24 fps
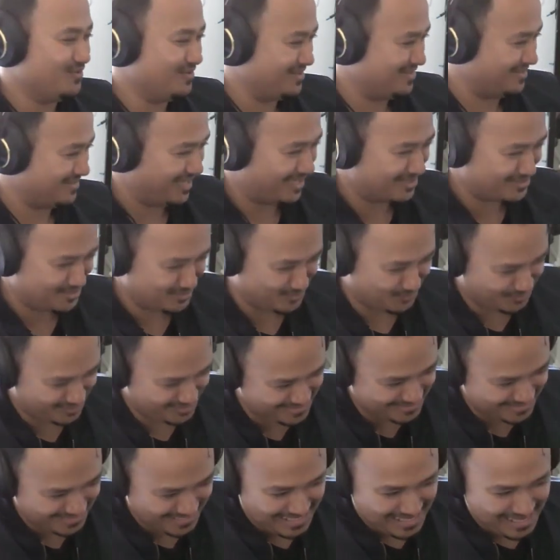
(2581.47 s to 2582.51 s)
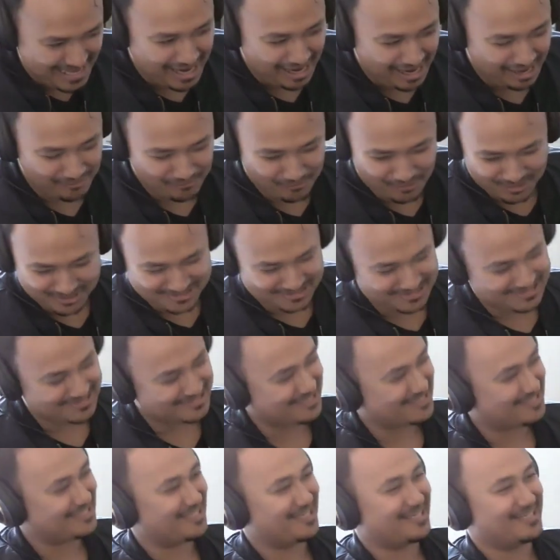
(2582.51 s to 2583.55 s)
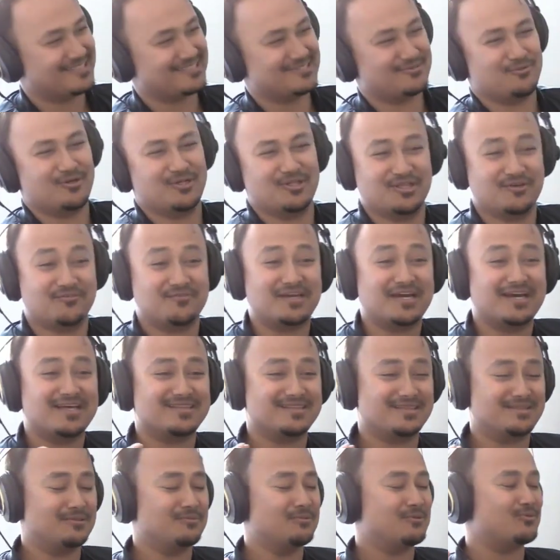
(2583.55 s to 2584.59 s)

last week. I walked into class. while they've got the